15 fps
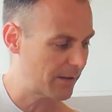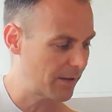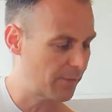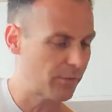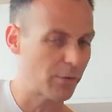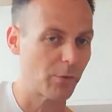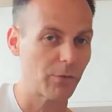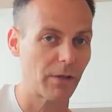
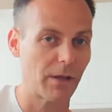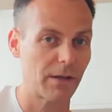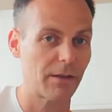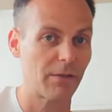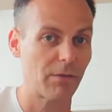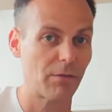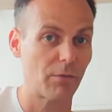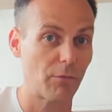difficult and
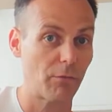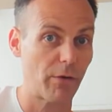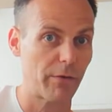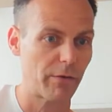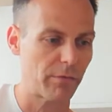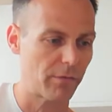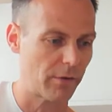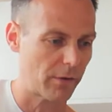it's
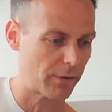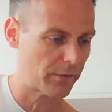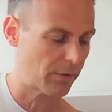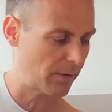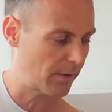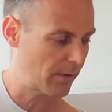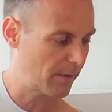very fast.